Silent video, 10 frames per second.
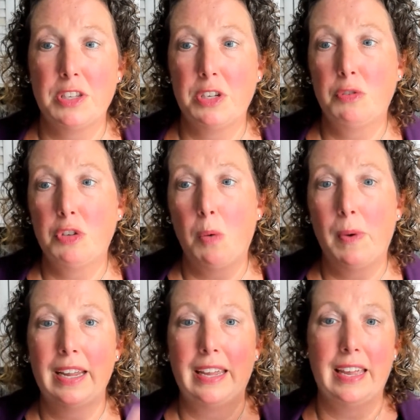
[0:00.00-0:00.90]
So you don't
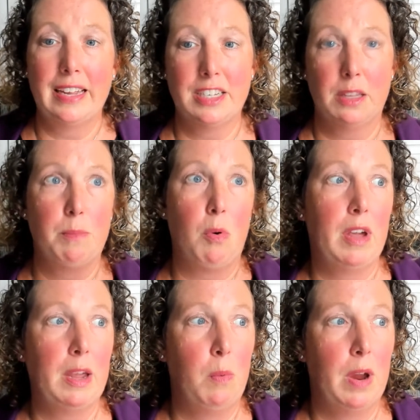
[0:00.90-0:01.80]
want to get to the
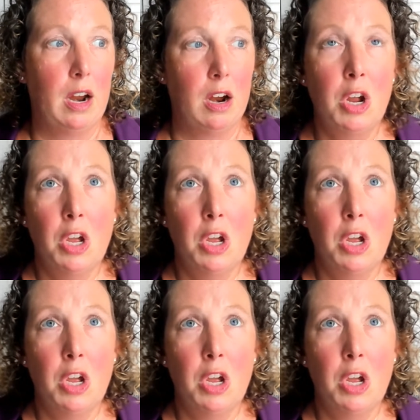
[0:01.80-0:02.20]
point where